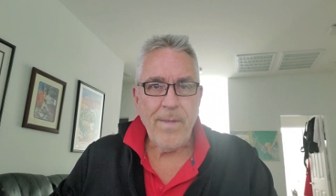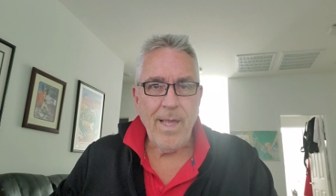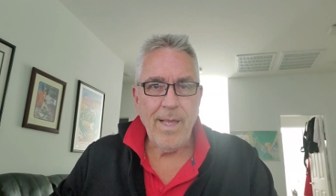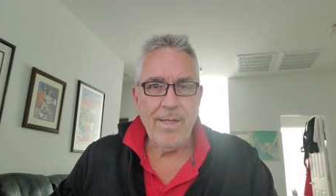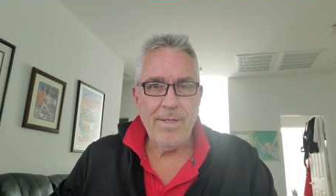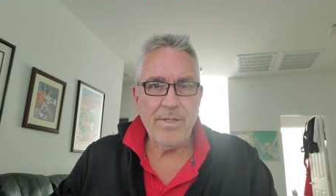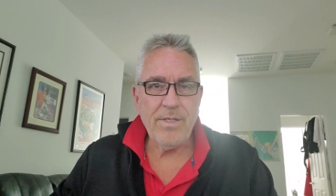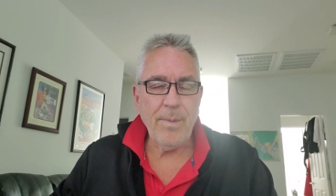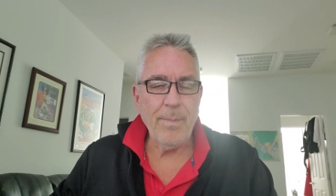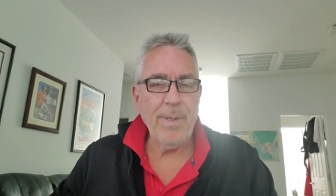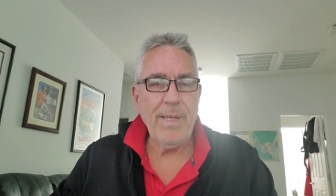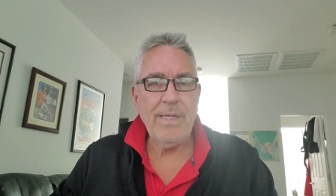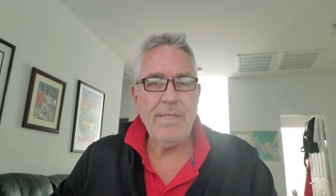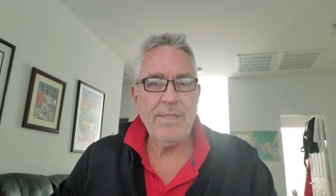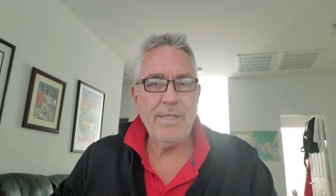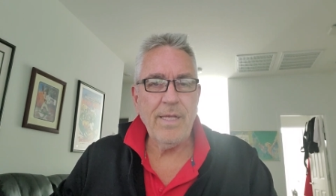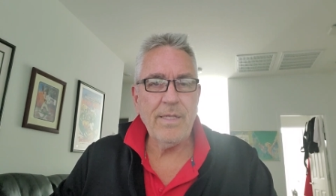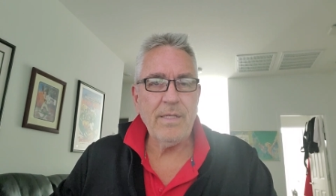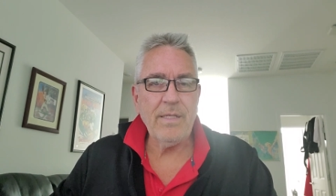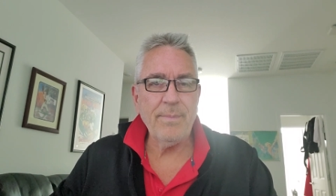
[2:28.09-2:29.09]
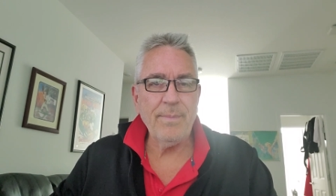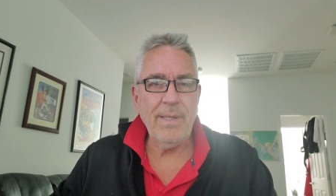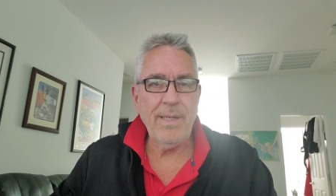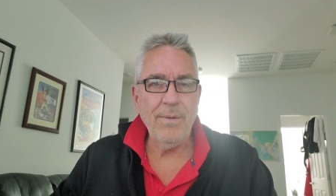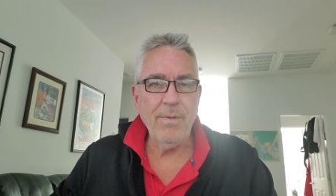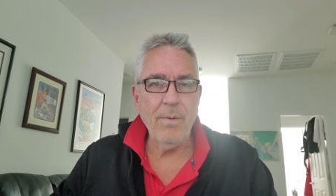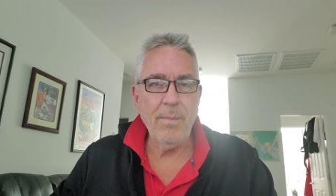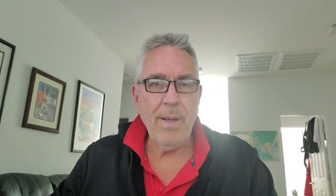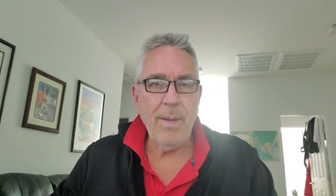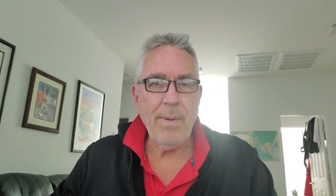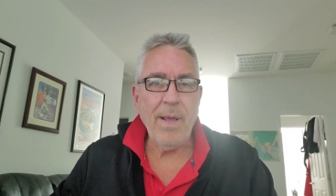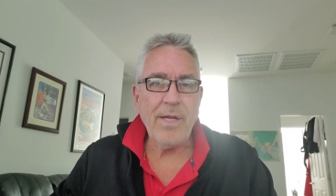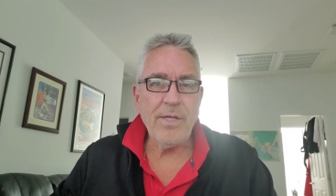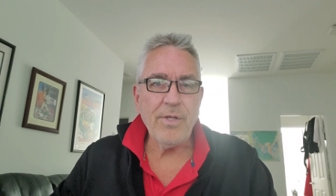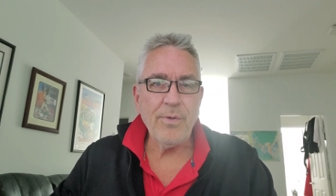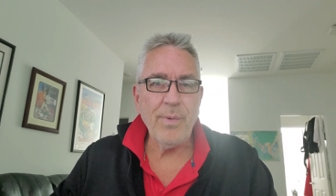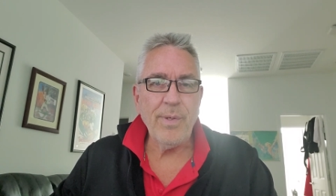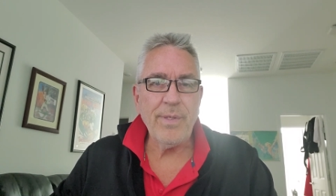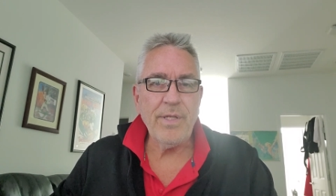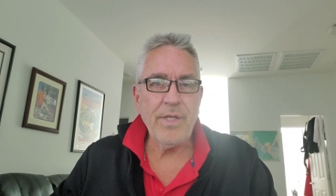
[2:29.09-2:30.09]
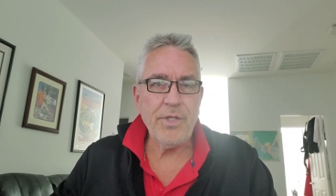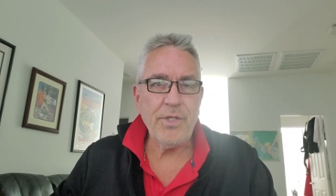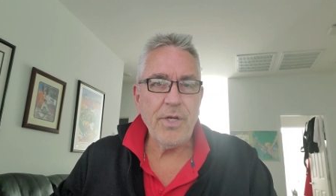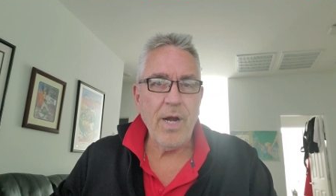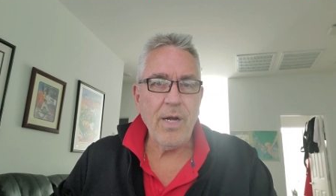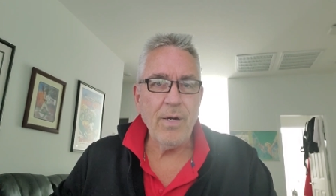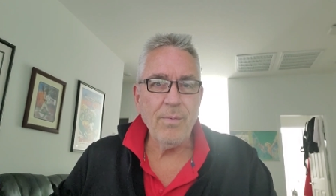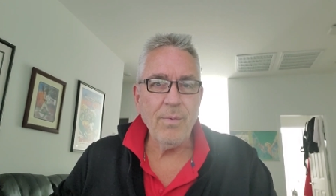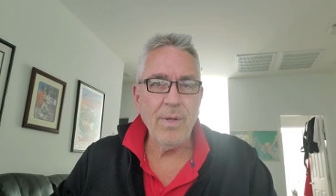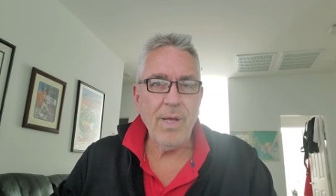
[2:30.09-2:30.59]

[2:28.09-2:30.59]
And somebody said to me, well, maybe I should read the chart.